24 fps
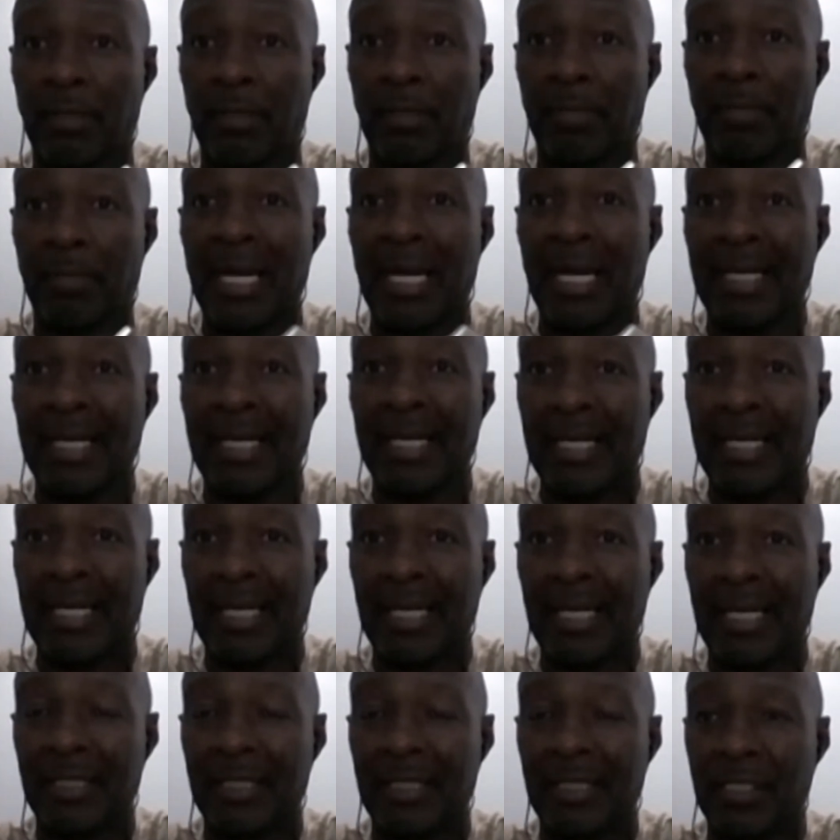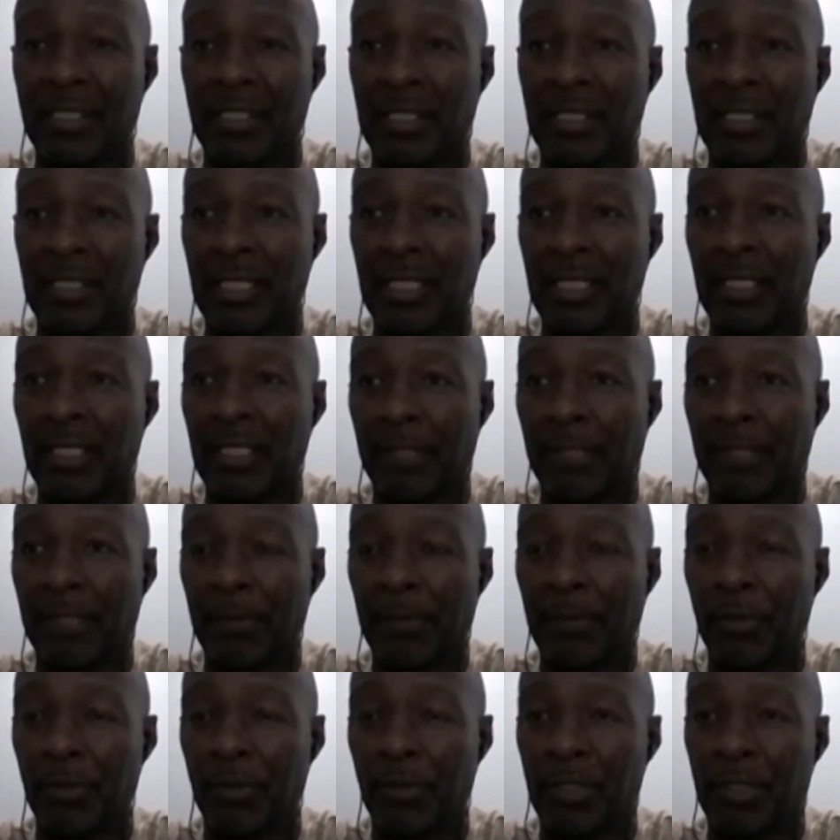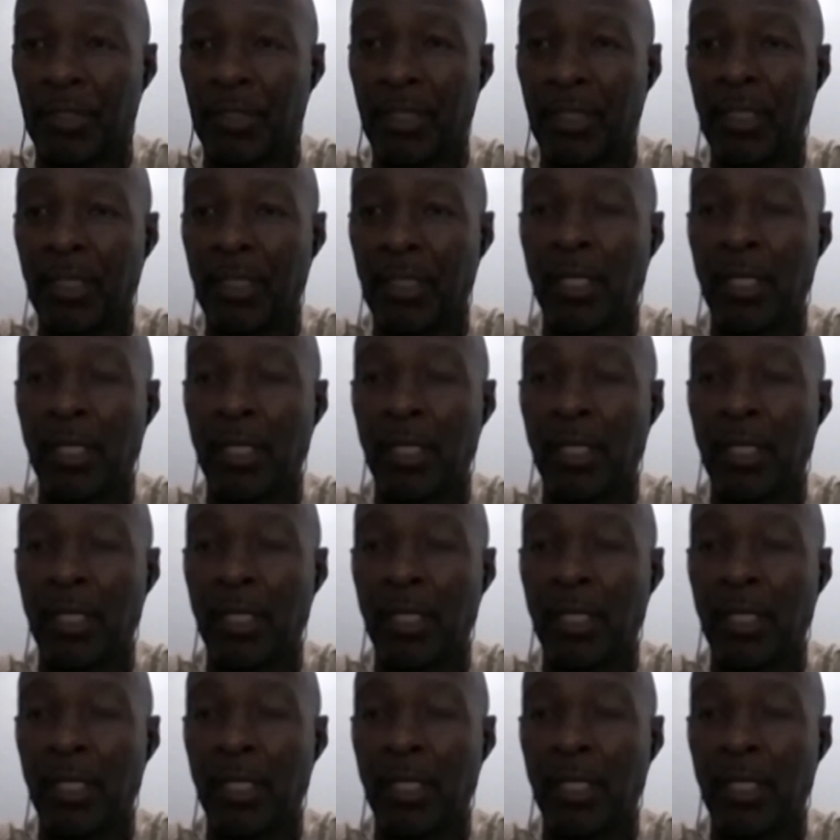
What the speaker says: ideologies in the community.